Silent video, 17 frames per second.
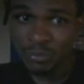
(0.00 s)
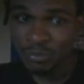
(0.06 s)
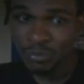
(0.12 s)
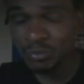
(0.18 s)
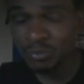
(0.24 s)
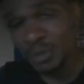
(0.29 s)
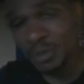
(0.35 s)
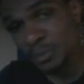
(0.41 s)

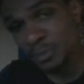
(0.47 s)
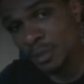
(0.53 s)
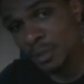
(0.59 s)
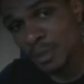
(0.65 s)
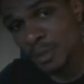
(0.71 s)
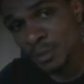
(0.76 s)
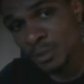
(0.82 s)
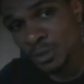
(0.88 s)
The
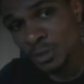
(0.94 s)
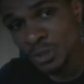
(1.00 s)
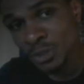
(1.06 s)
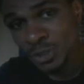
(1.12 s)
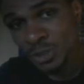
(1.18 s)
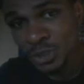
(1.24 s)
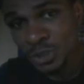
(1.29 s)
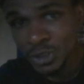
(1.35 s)
problem with
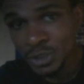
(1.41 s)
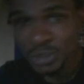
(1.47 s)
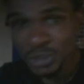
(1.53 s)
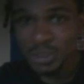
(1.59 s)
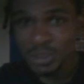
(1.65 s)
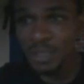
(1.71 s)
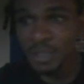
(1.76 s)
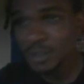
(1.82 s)
using this
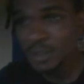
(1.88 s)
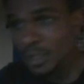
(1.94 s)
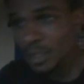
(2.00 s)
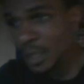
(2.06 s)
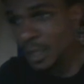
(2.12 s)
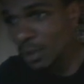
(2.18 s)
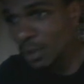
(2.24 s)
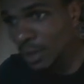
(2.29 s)
now is that
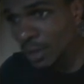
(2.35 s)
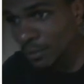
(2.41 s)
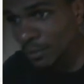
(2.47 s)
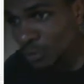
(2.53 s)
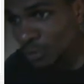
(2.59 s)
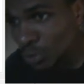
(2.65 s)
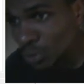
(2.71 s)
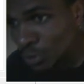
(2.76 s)
I'll have to
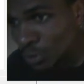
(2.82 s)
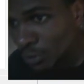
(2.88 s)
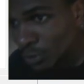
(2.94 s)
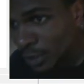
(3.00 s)
look for